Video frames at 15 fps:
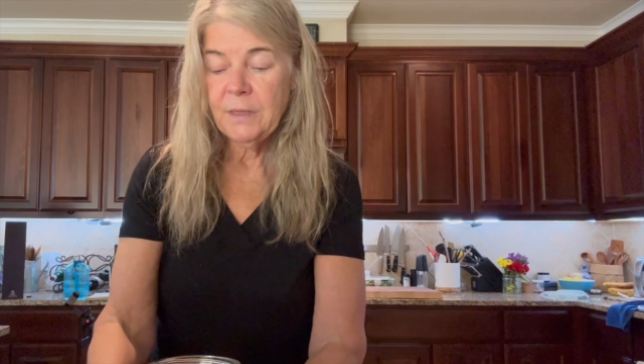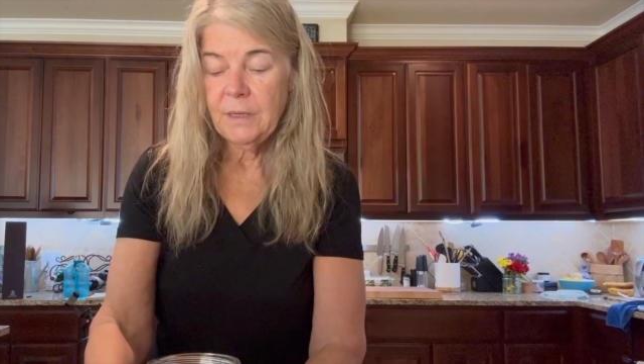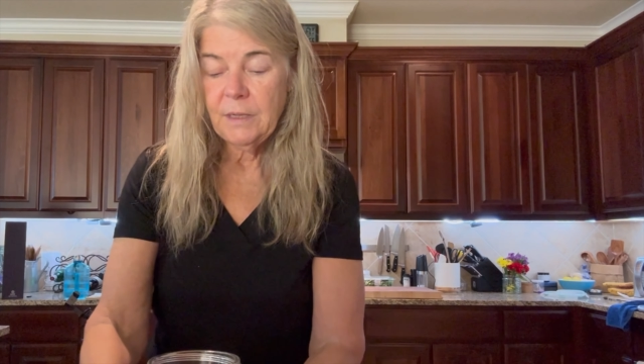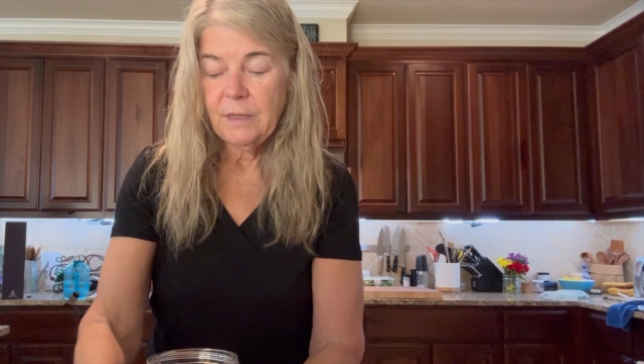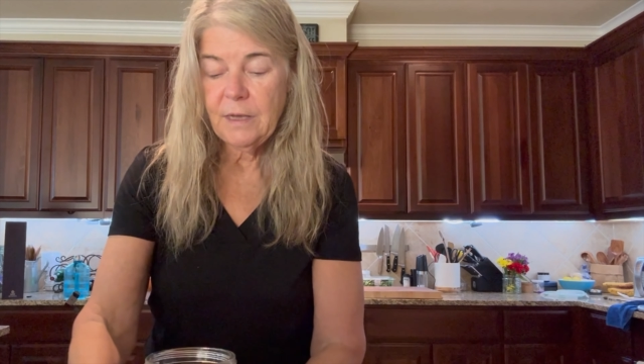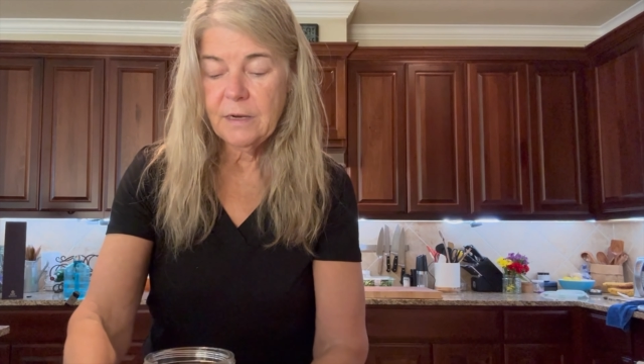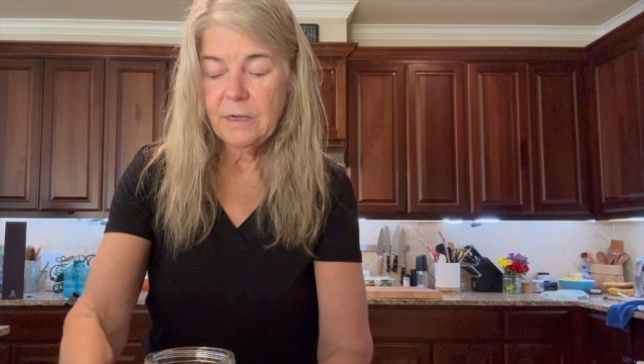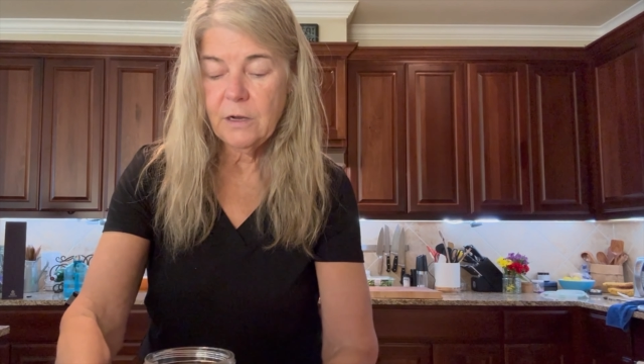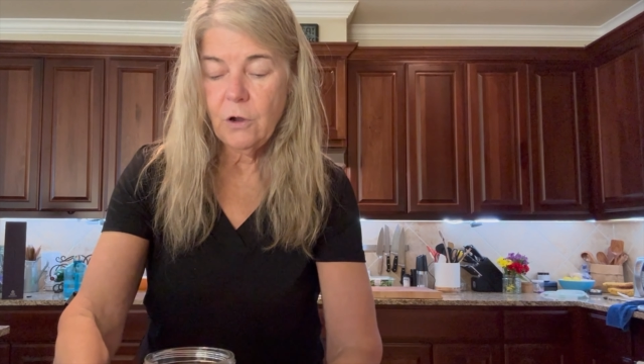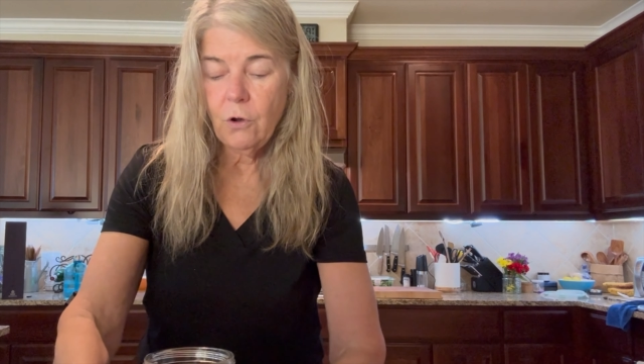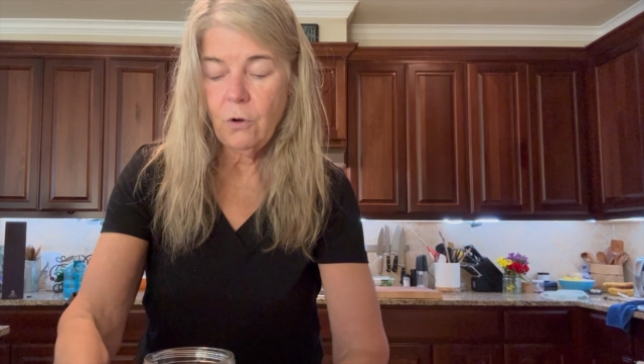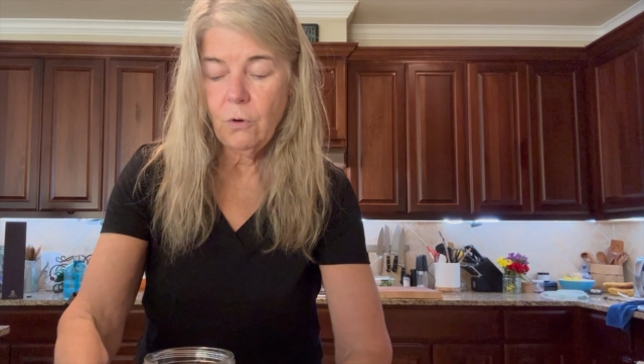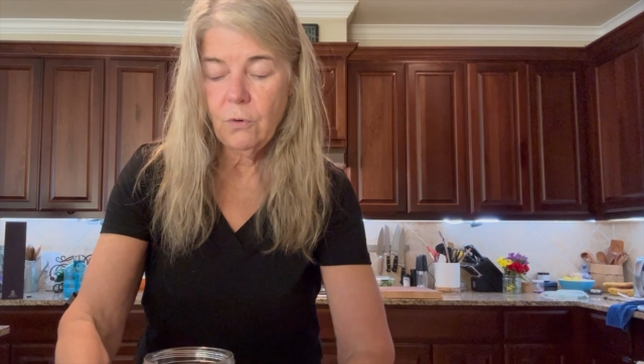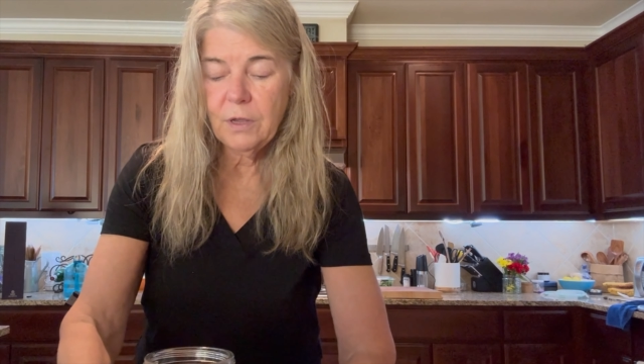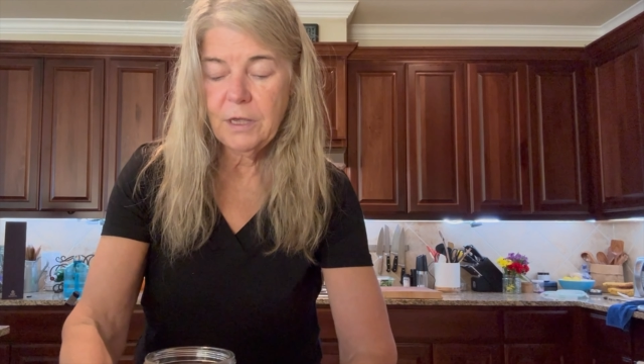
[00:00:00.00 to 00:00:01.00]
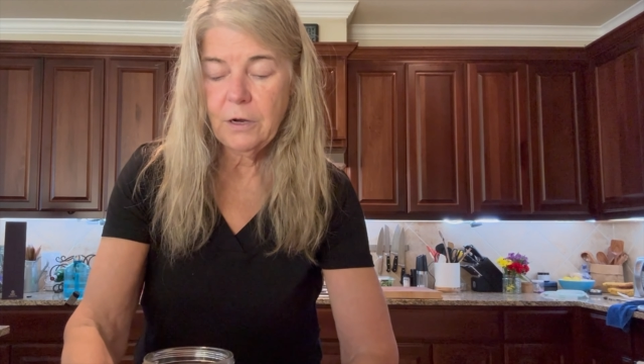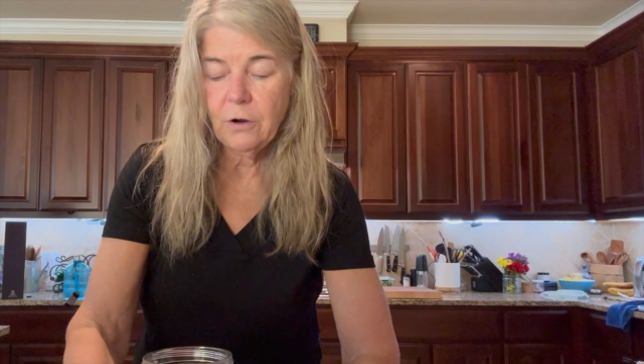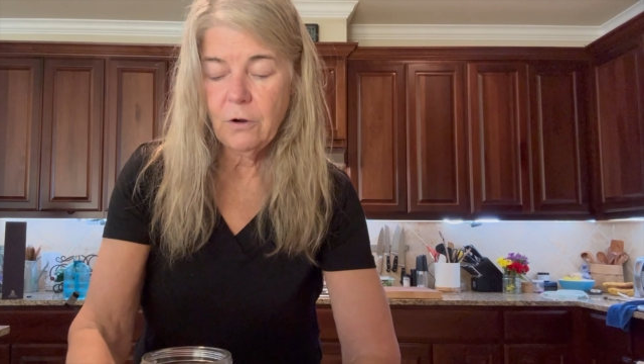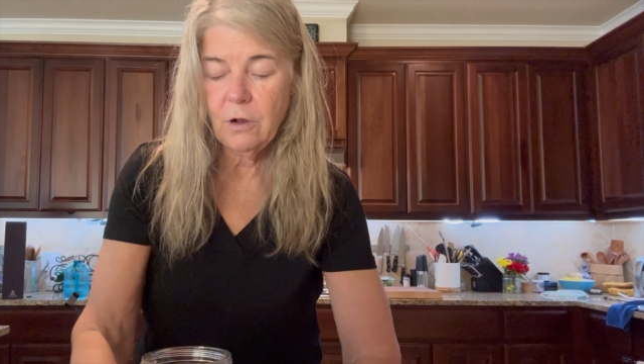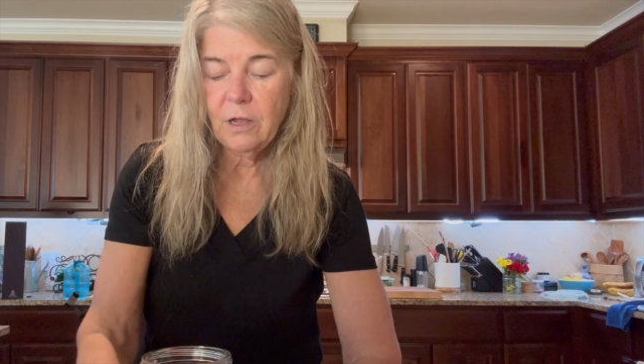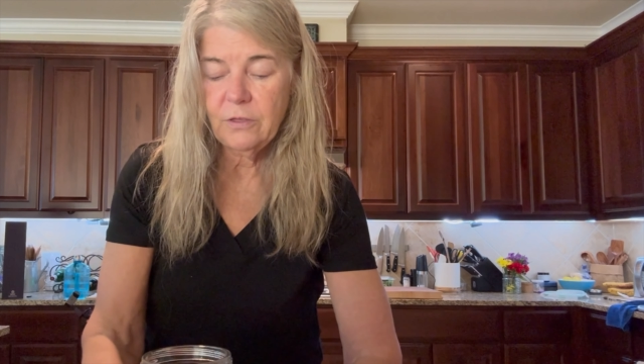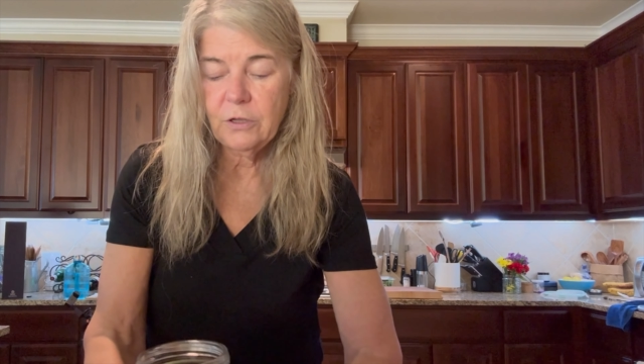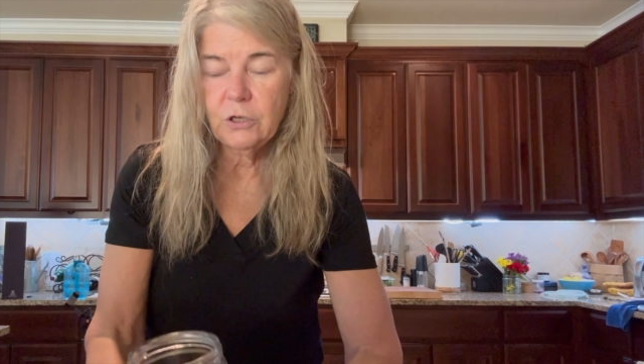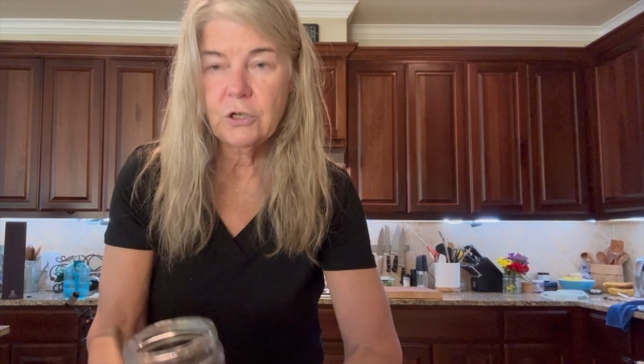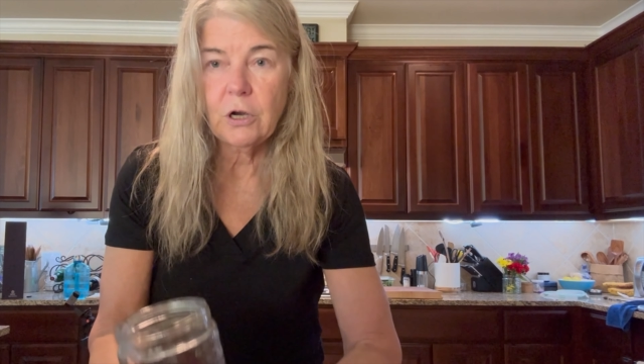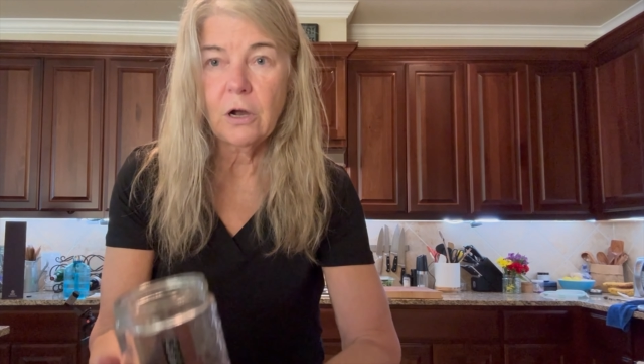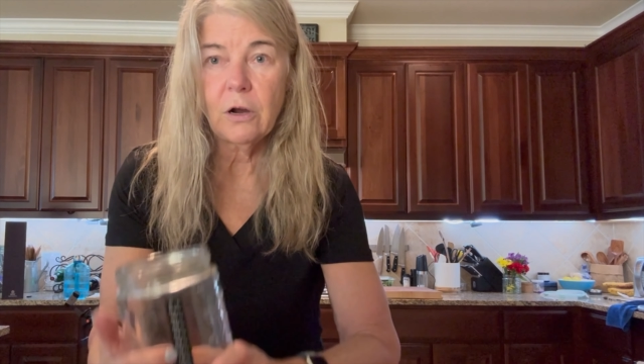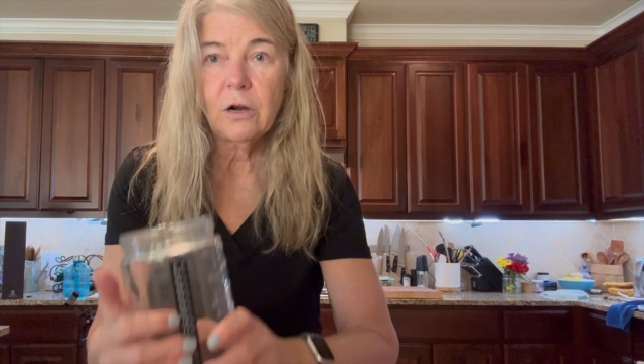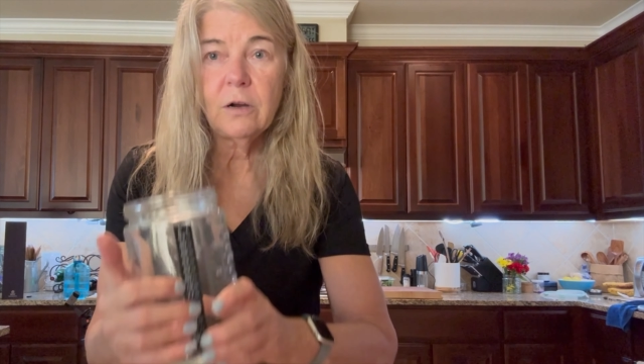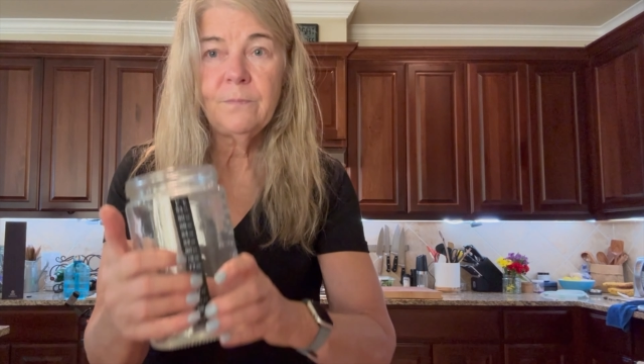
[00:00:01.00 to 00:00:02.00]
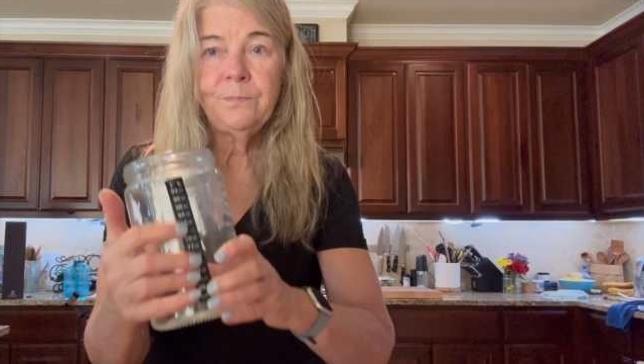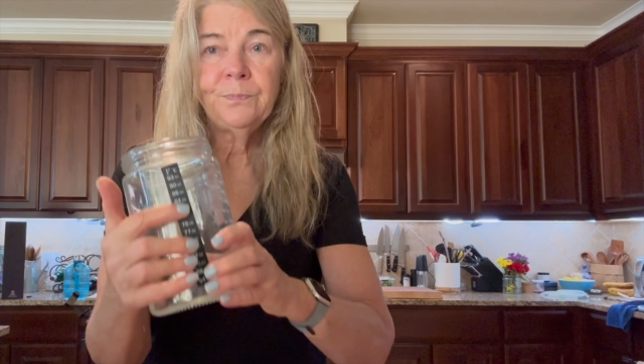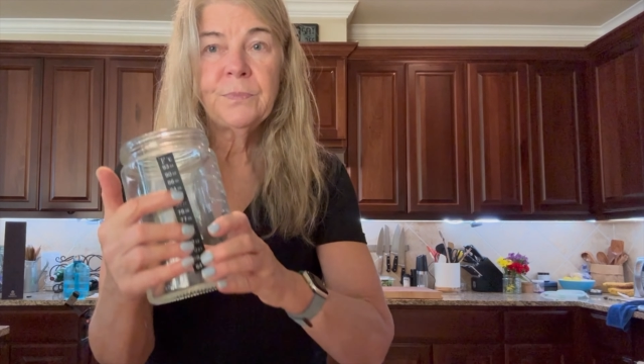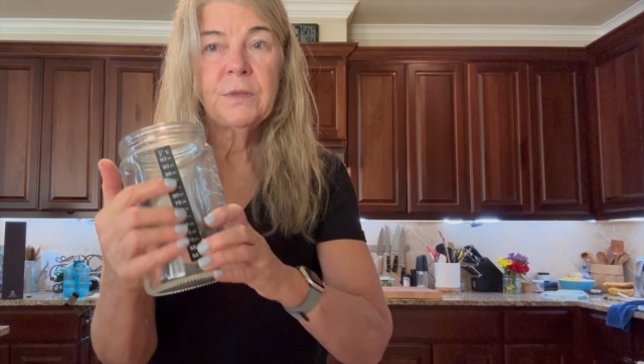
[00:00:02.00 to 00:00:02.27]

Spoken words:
that can go here on the jar